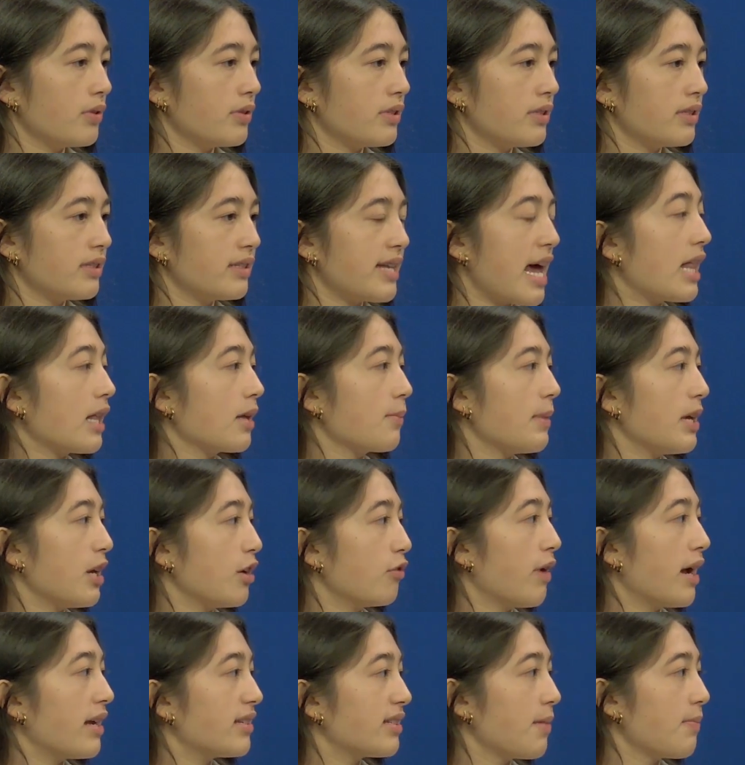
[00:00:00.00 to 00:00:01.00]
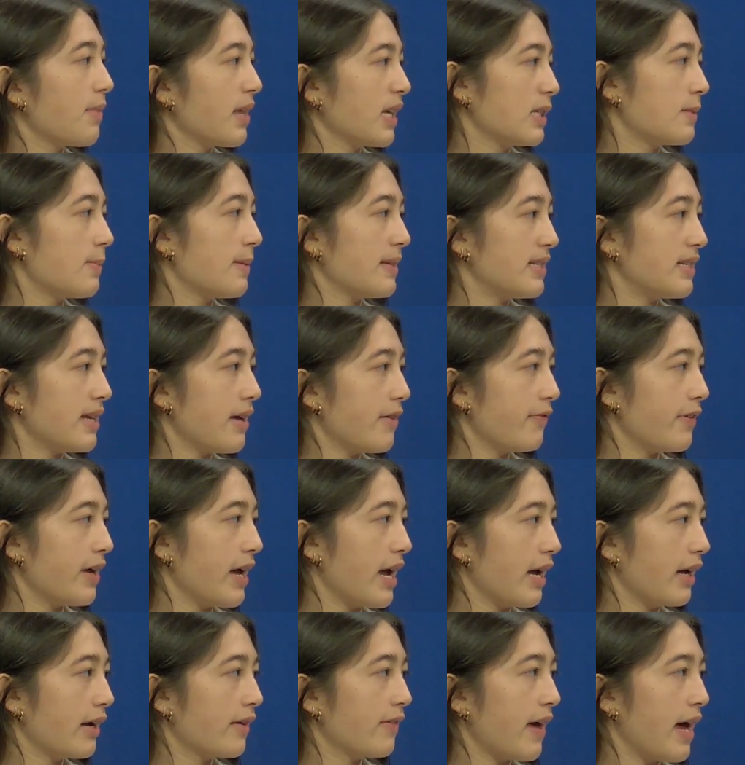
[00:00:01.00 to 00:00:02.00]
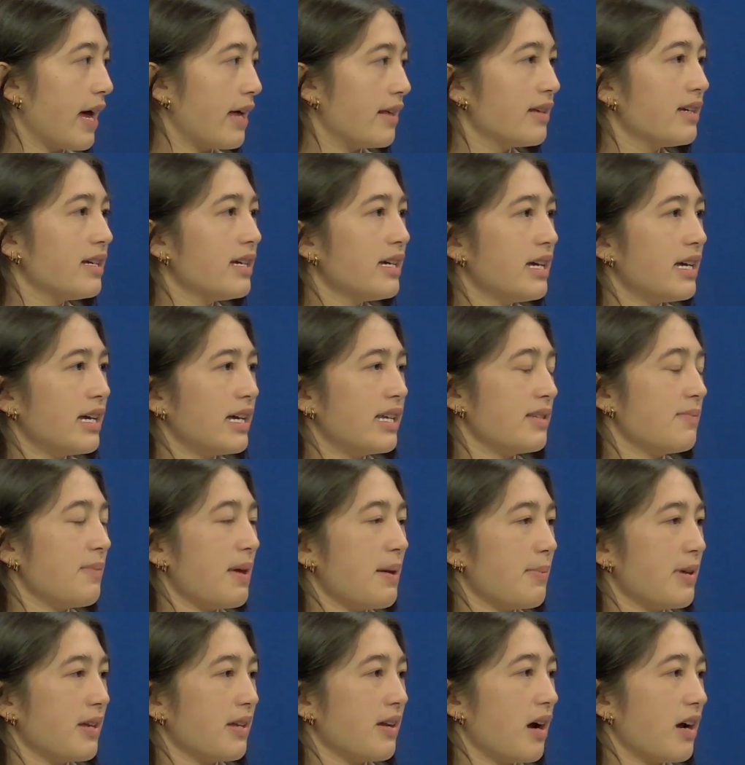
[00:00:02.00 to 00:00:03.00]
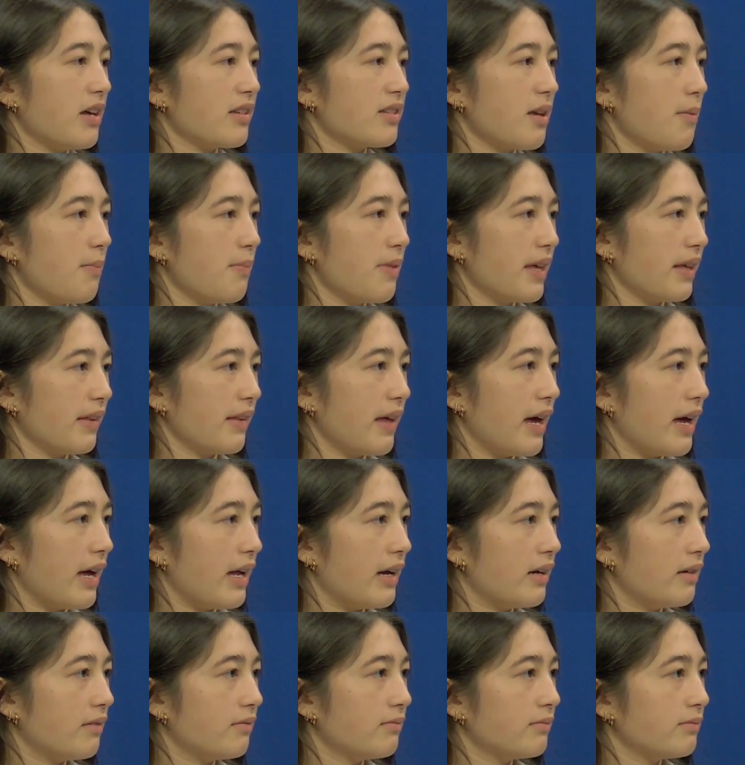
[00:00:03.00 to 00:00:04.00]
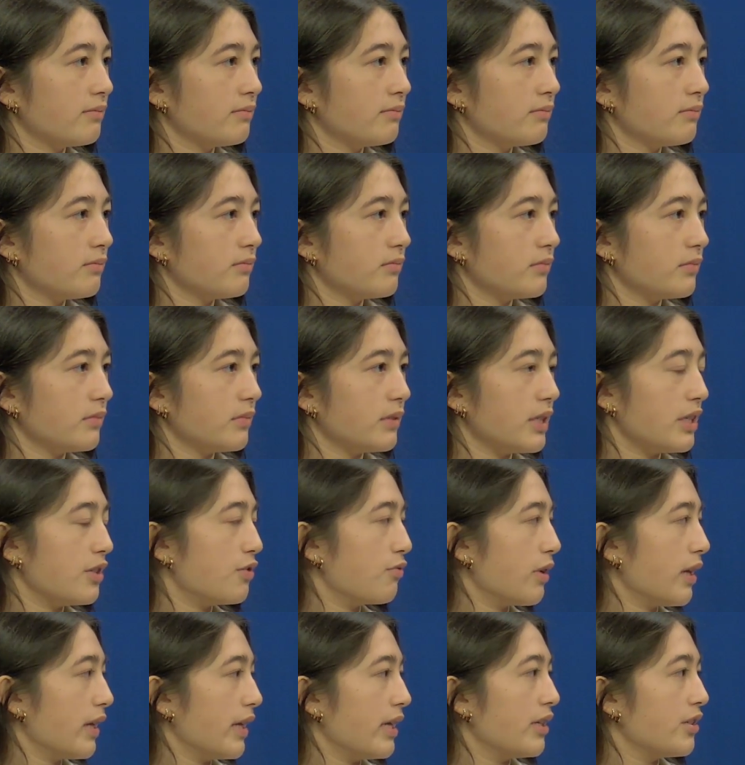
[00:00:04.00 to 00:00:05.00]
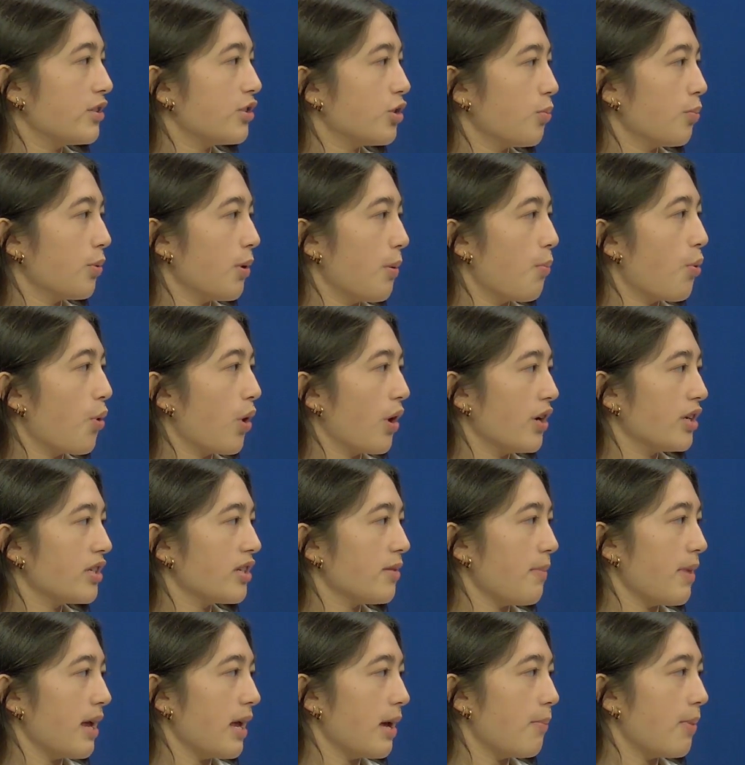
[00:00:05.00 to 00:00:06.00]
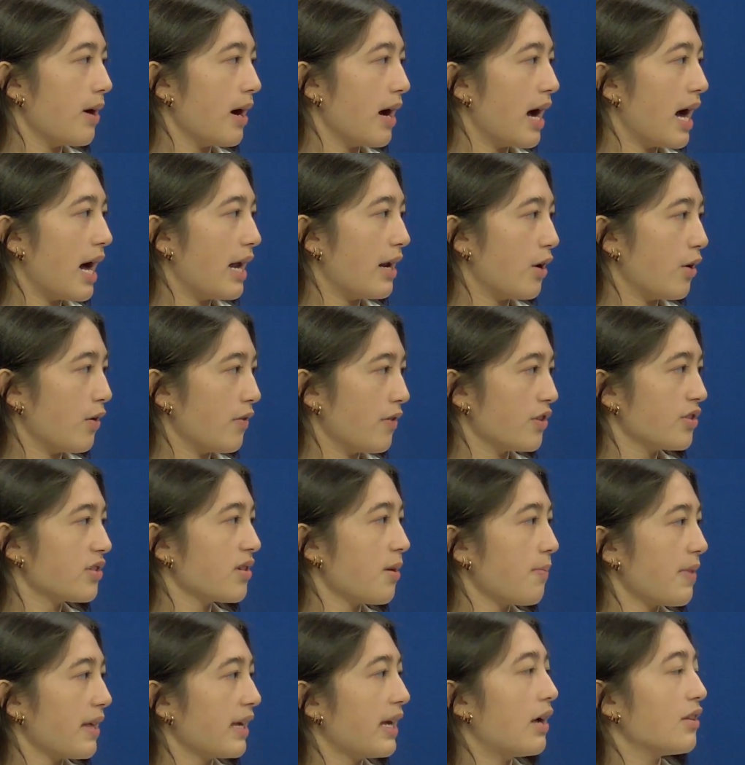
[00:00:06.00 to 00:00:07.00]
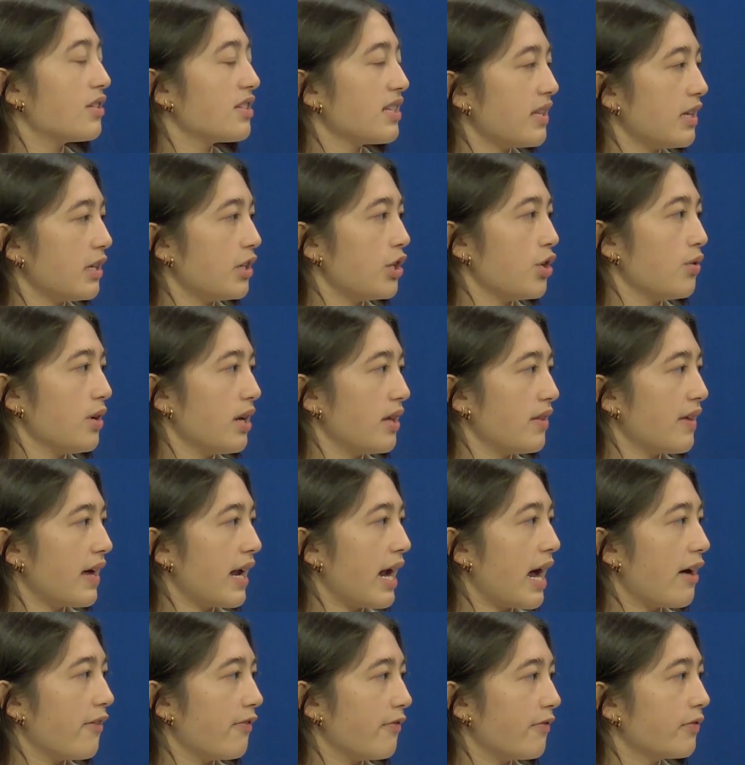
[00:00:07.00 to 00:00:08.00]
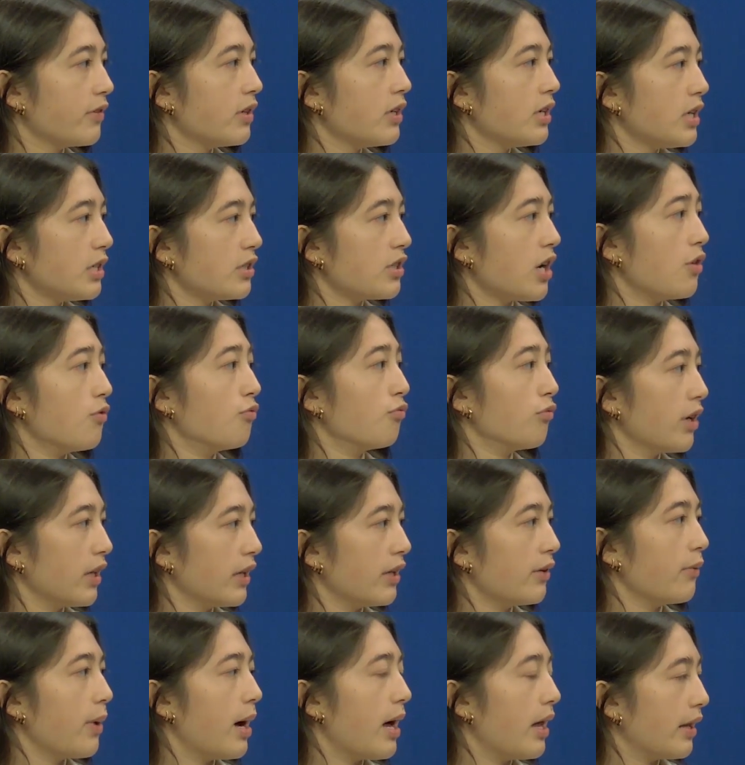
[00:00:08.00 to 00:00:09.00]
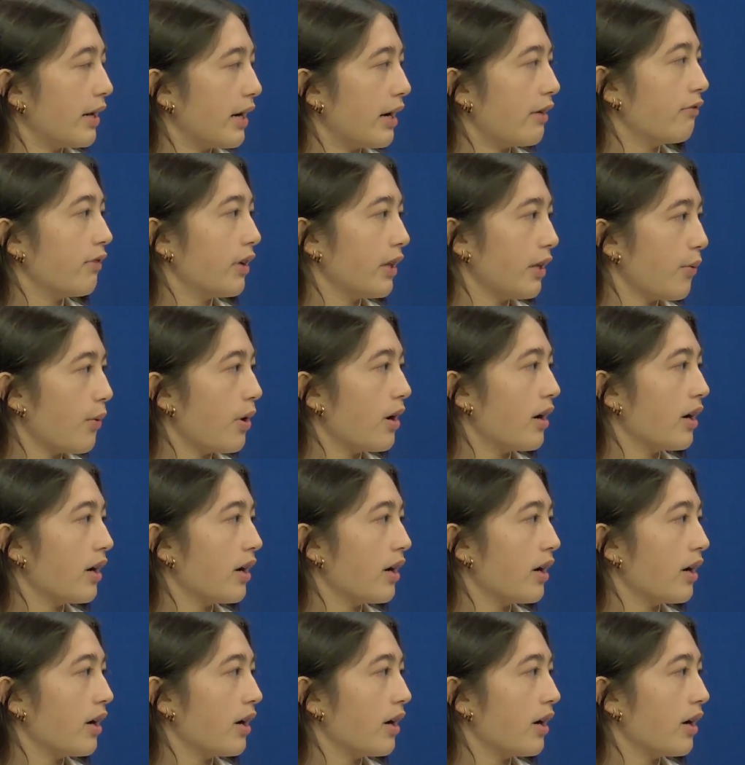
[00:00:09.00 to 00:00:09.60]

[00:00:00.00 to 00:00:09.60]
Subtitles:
telling me to write something specific that is maybe not something that is really super important to me, but I know there's something else in the unit that I've done really well and I really want to